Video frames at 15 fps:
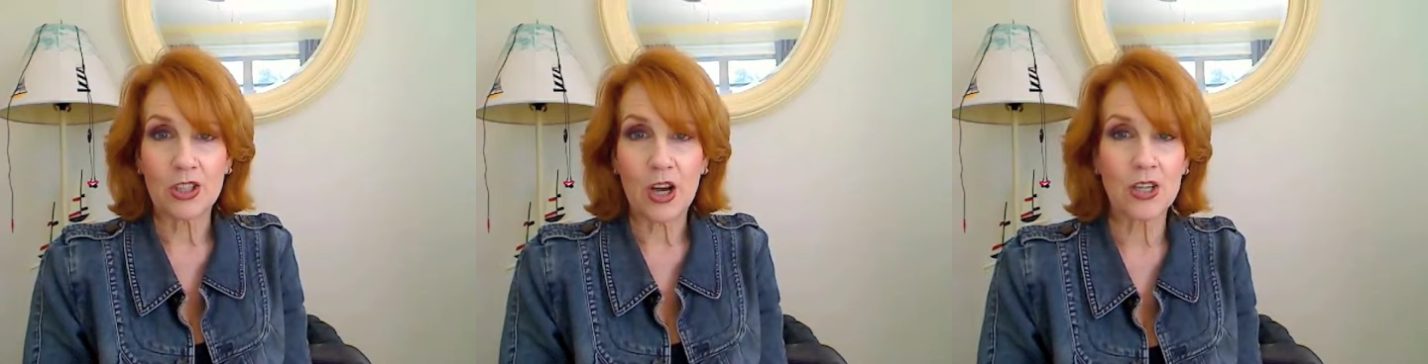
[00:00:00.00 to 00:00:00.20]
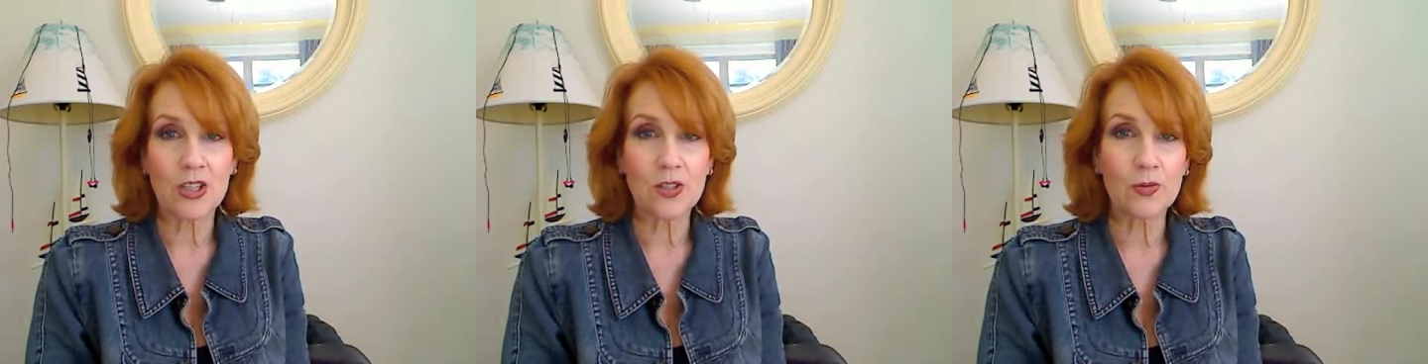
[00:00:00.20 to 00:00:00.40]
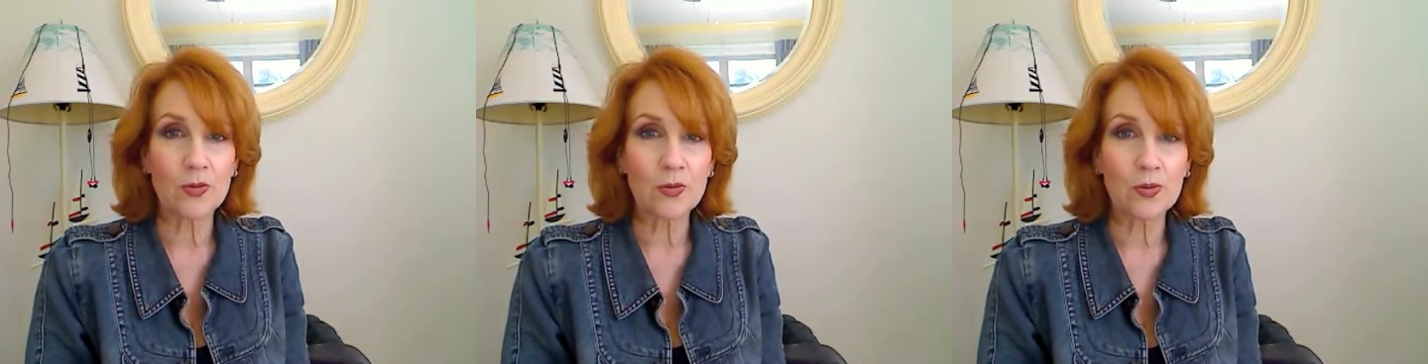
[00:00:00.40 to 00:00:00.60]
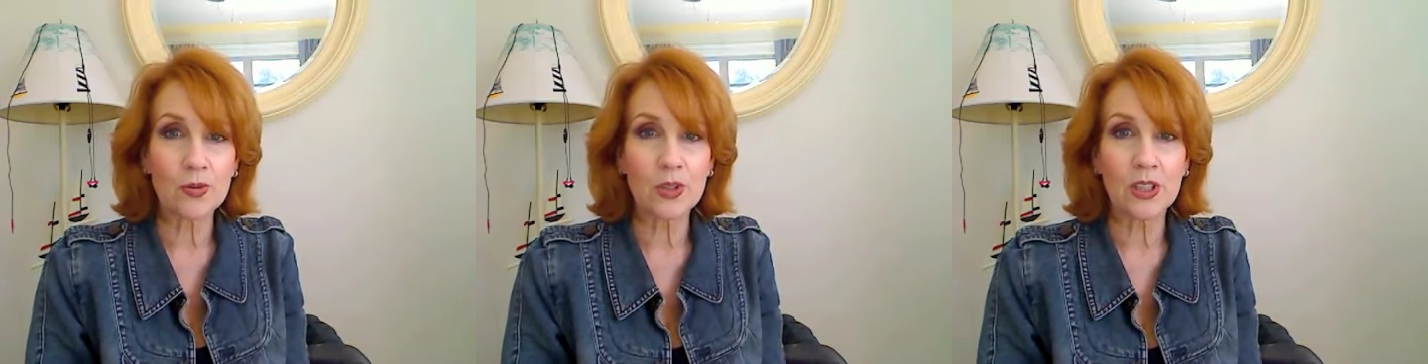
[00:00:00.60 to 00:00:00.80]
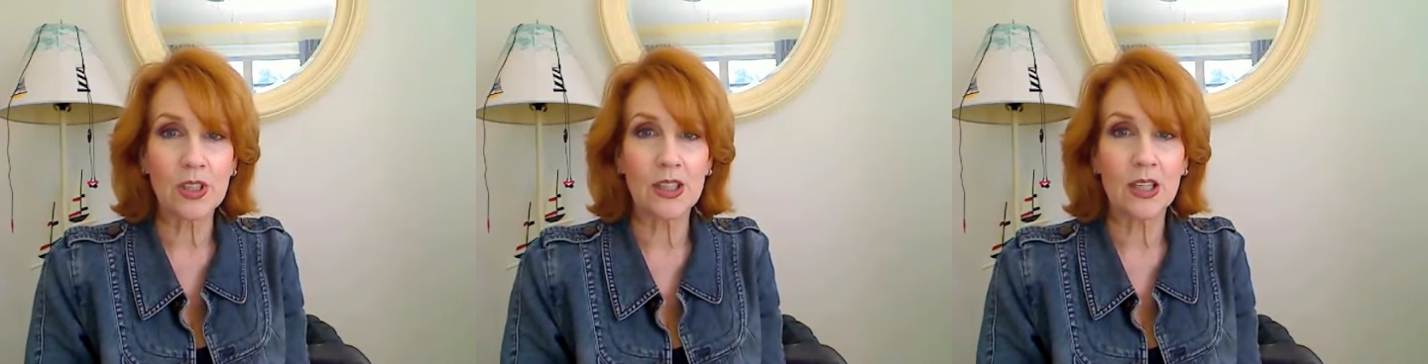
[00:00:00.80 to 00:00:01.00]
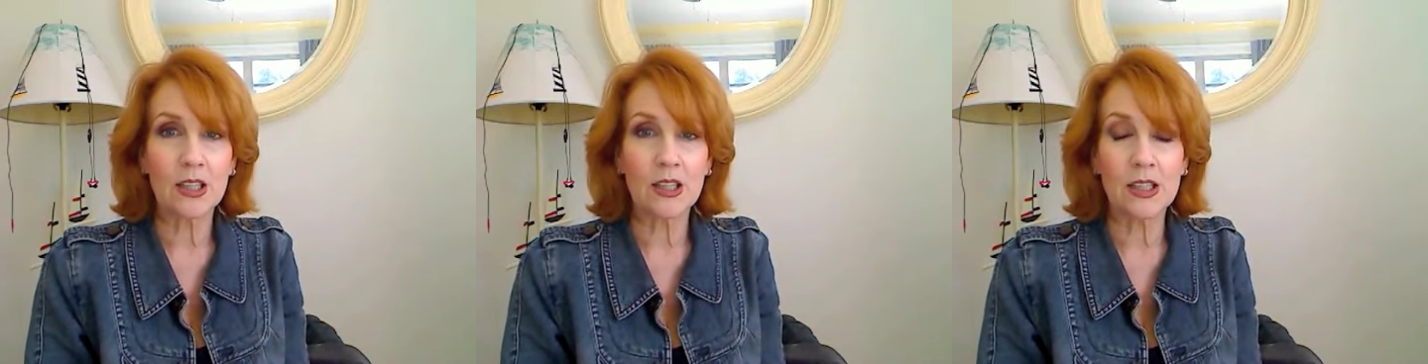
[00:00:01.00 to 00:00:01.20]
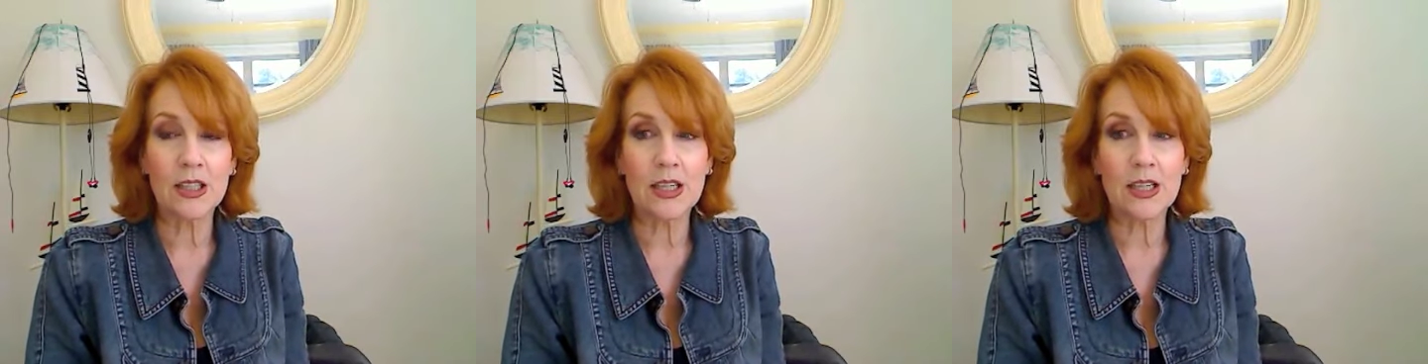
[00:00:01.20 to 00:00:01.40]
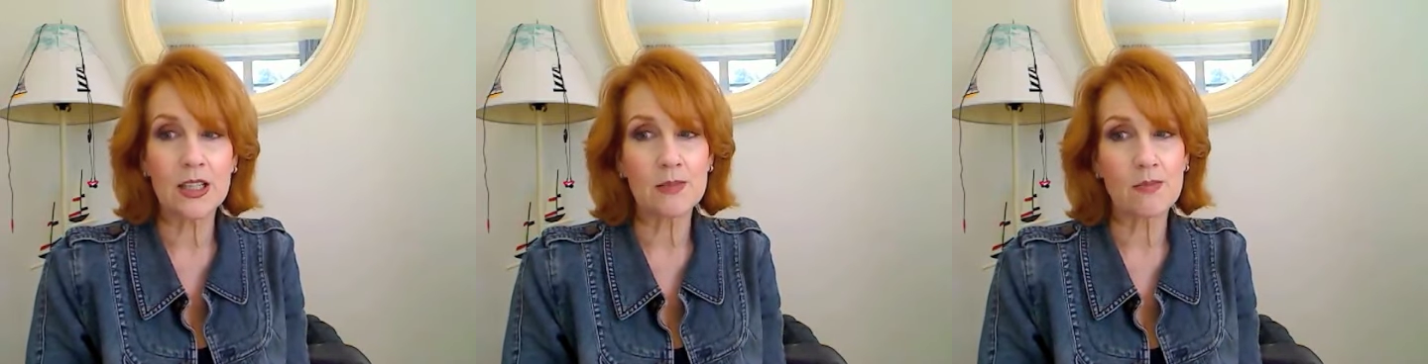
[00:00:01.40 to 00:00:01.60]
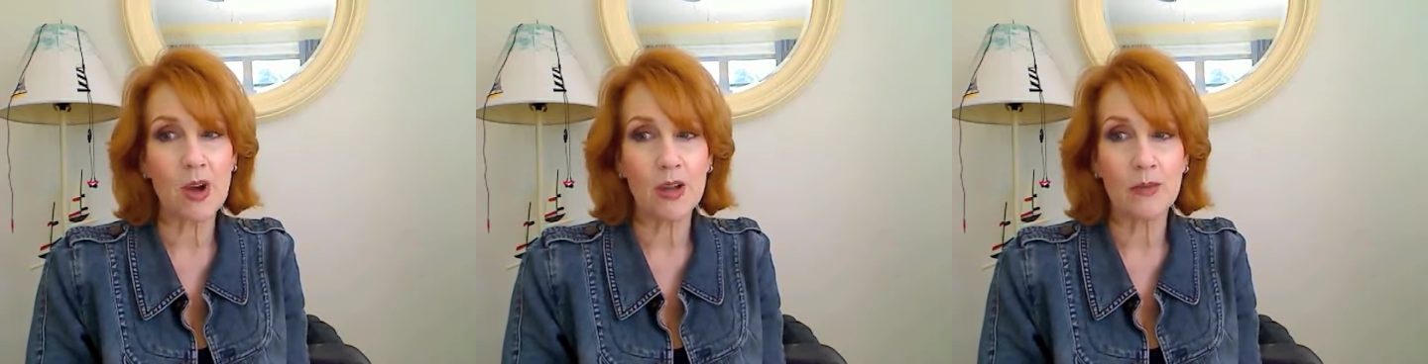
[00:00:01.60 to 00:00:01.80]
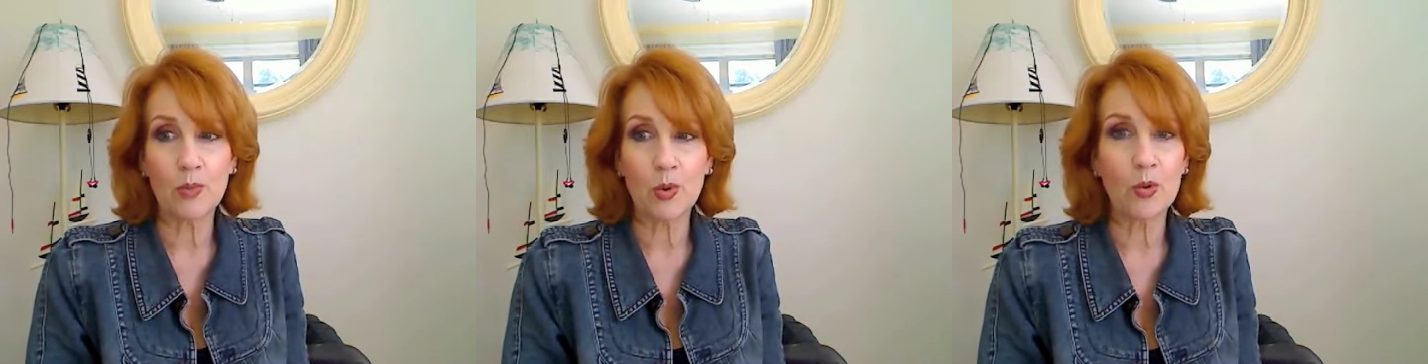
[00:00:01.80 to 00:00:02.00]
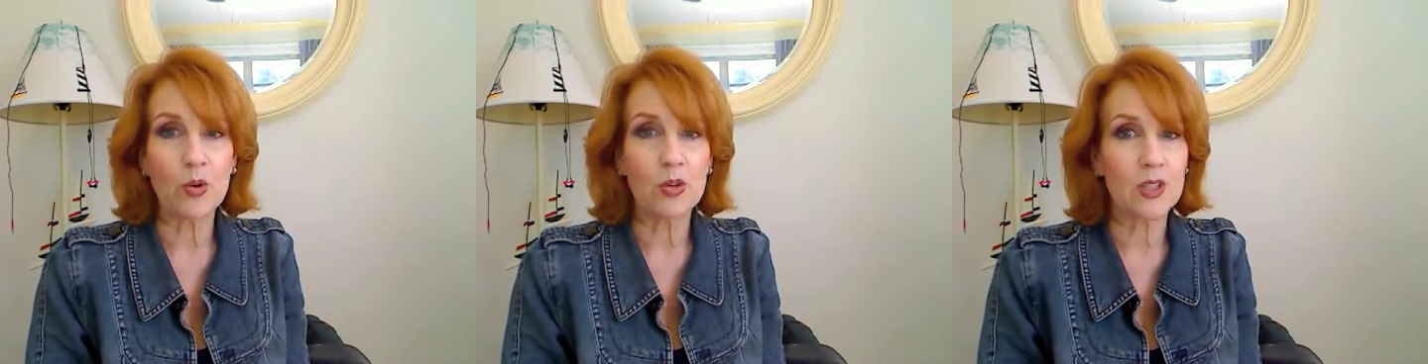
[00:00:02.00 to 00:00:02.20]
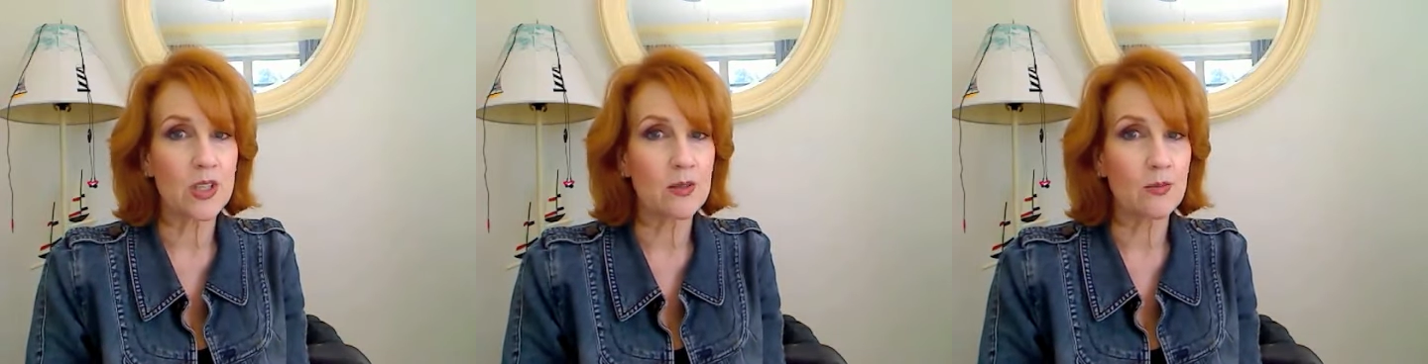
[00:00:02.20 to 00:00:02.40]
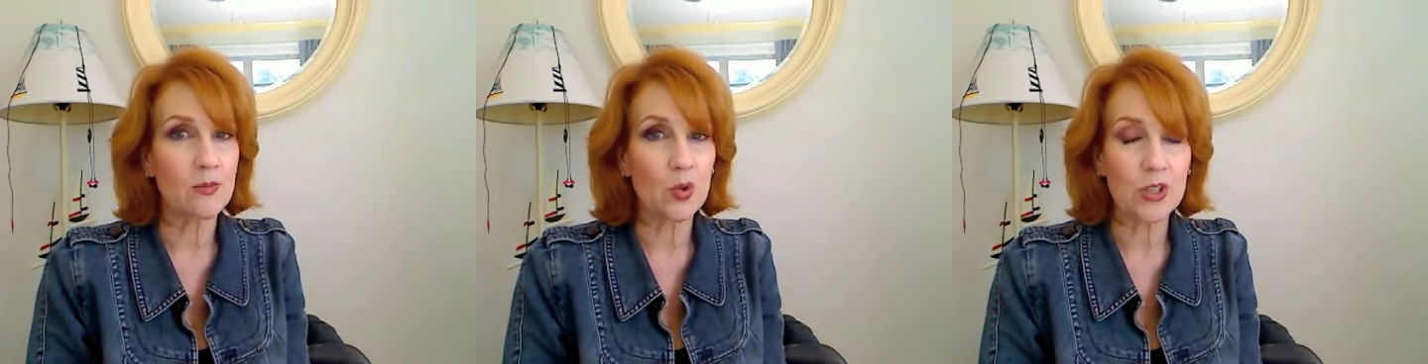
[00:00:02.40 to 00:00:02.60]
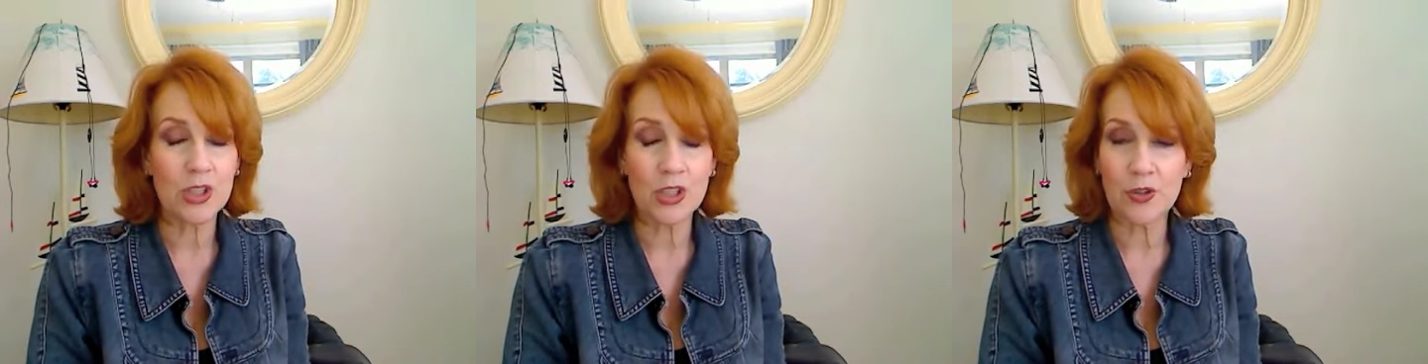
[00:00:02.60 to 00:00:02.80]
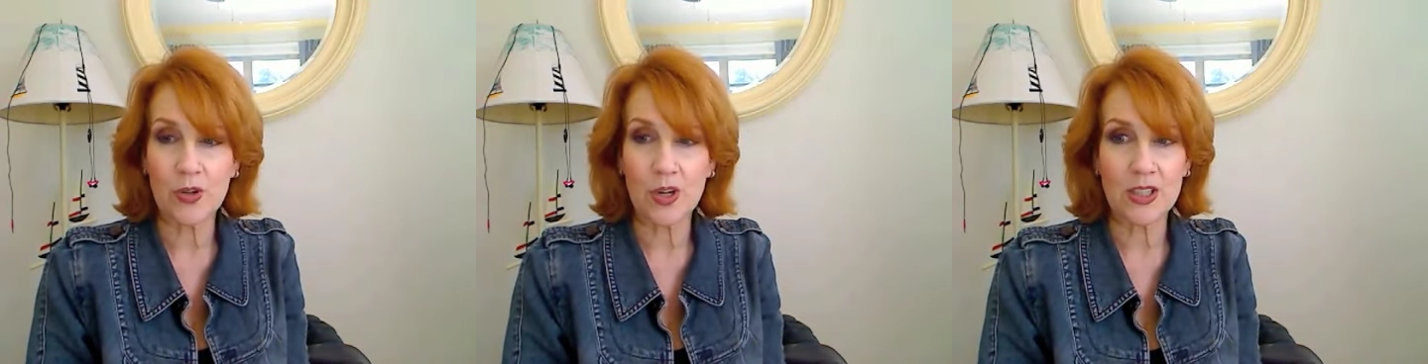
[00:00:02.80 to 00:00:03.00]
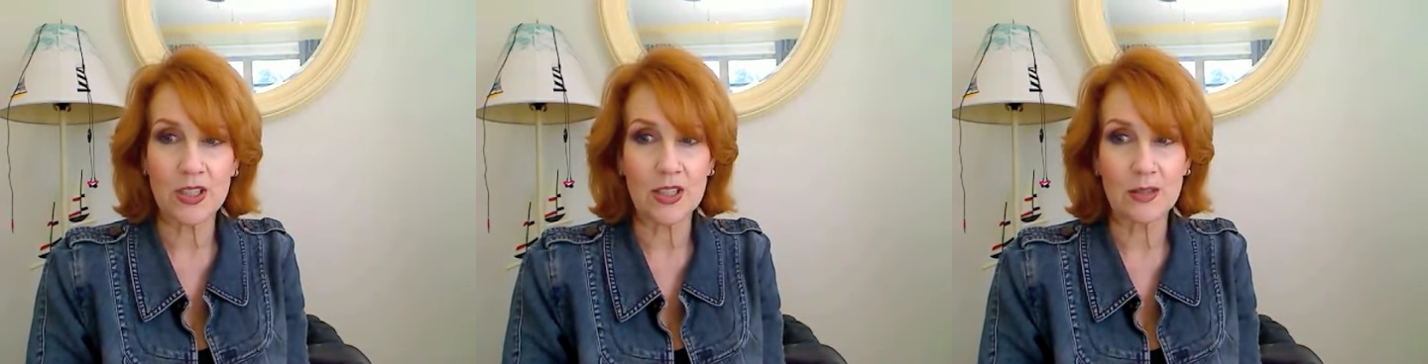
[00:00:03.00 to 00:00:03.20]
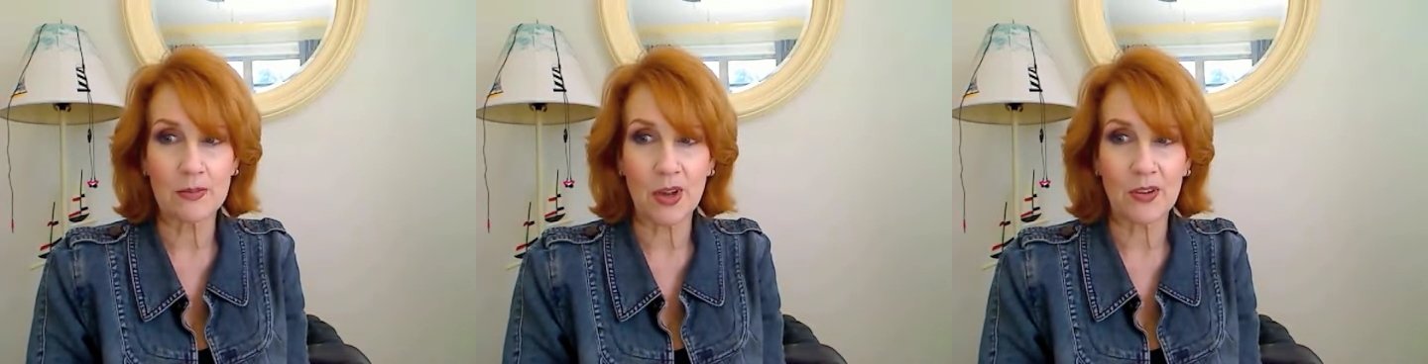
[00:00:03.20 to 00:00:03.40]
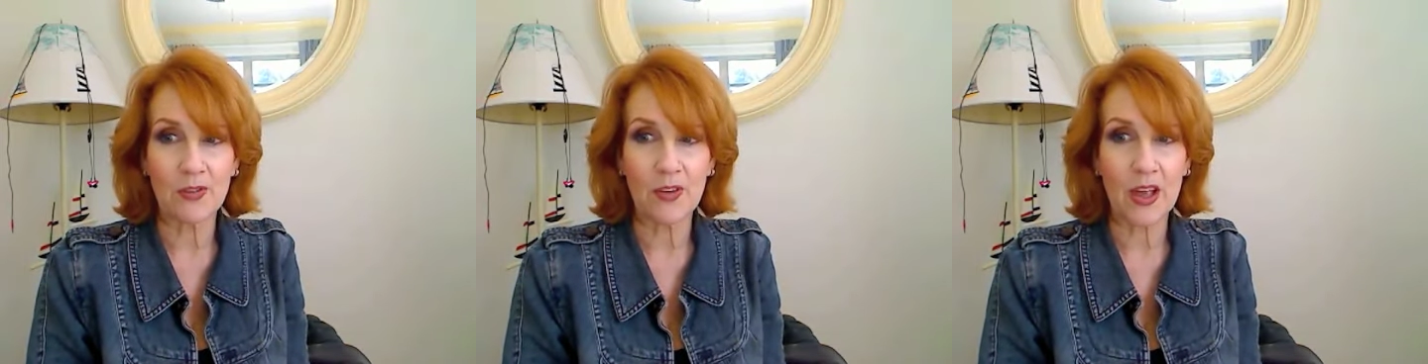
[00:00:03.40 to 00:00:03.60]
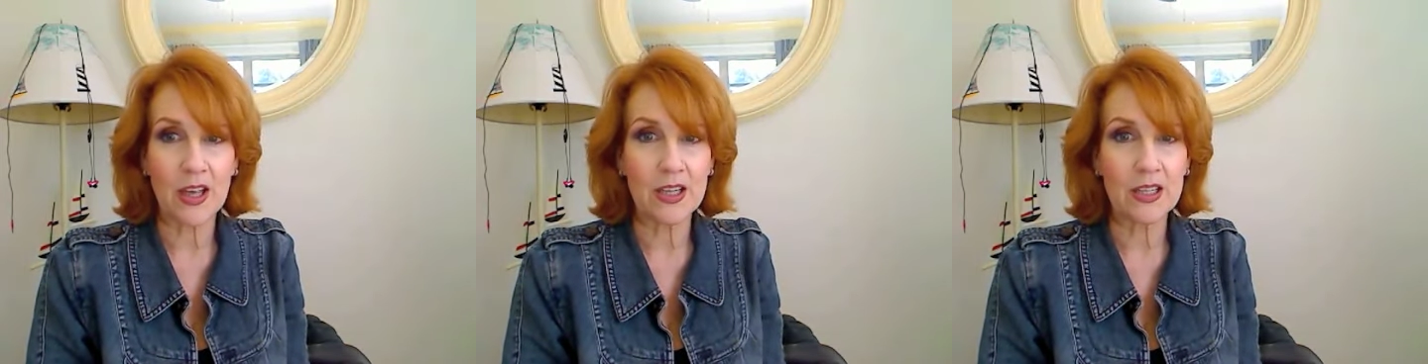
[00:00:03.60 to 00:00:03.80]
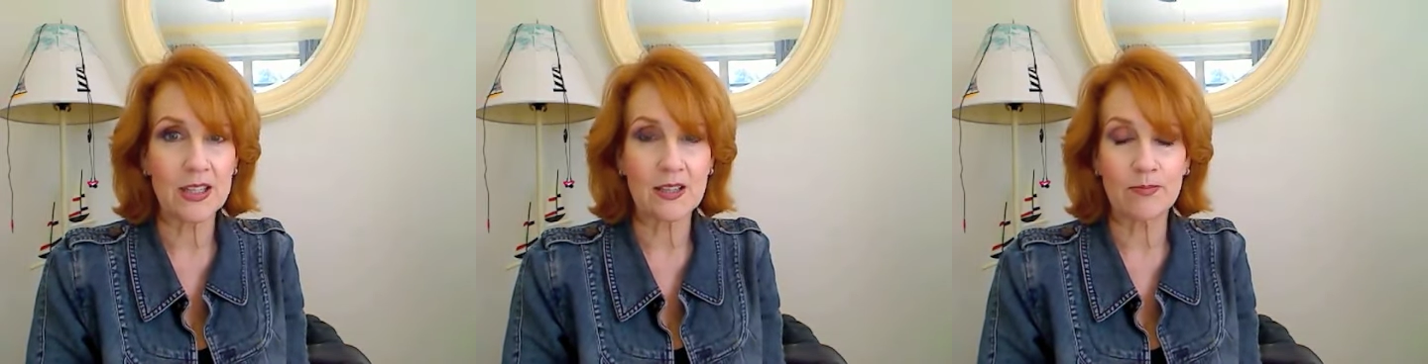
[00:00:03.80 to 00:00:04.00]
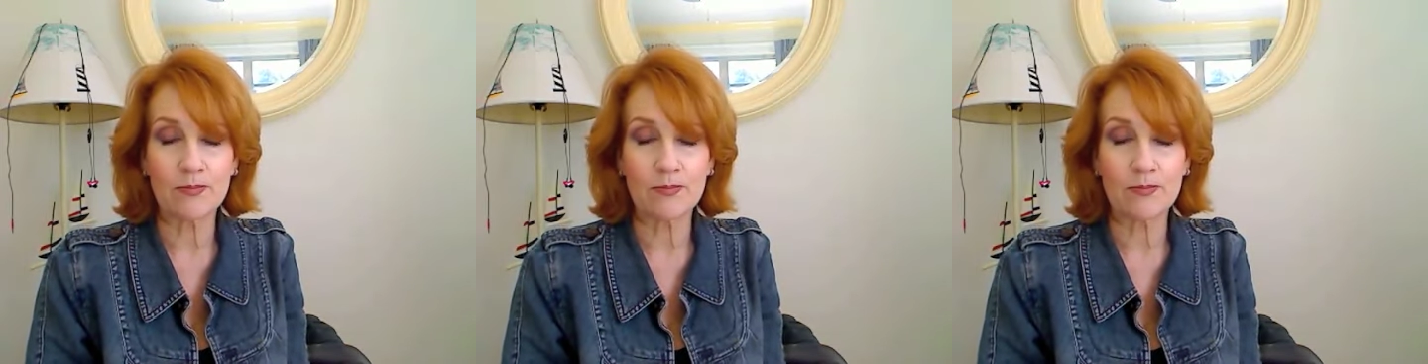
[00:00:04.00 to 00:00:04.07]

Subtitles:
It really cleans my pores and moisturizes my face.